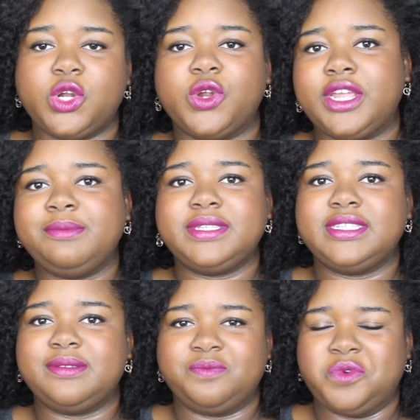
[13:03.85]

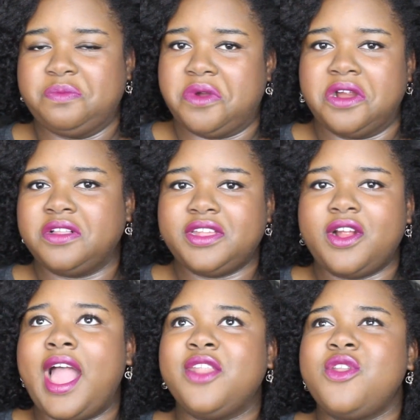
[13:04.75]
creeps with bar glitter.
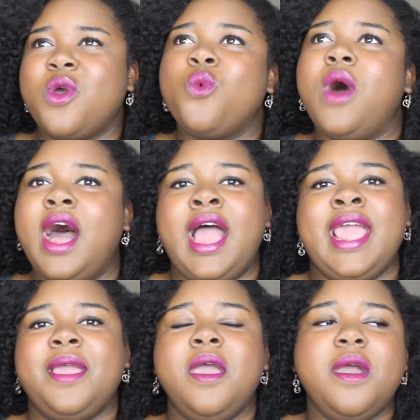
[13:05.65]
I don't know
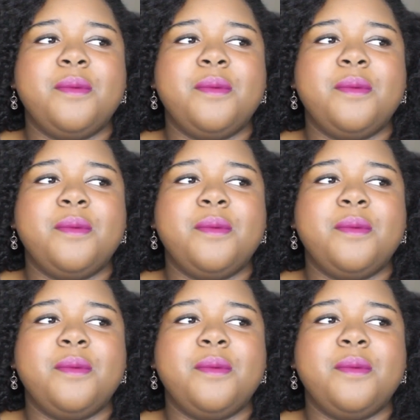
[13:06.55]
why,